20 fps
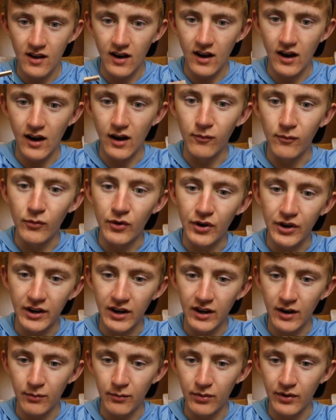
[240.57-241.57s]
we're
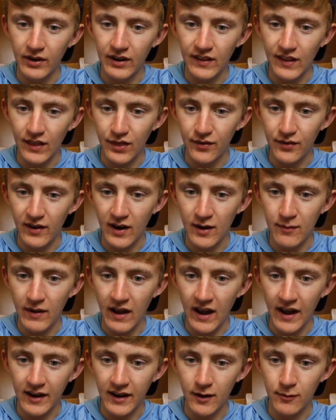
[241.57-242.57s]
gonna bring the thread
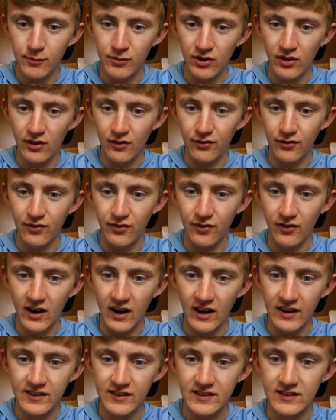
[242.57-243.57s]
back up to the
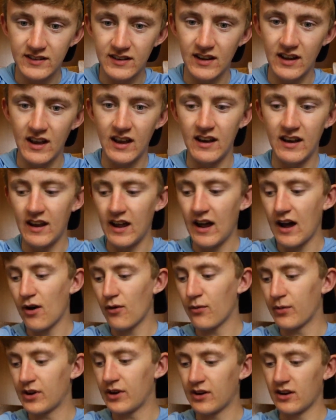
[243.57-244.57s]
front, and
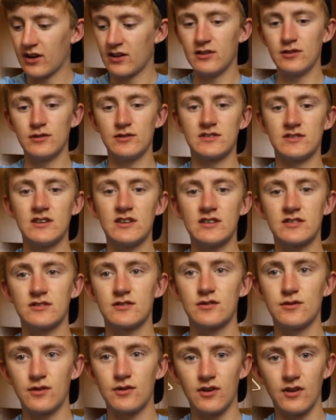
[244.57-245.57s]
now we're gonna use this
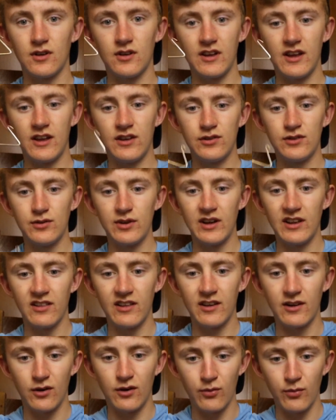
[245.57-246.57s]
tool and do a
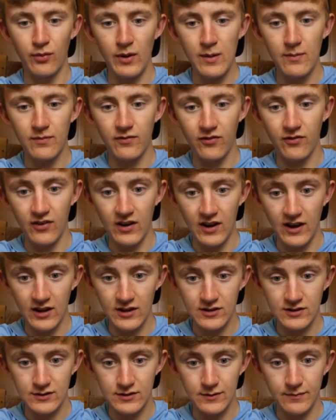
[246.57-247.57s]
little whip
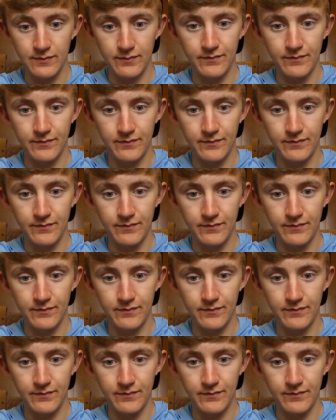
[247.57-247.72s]
finish.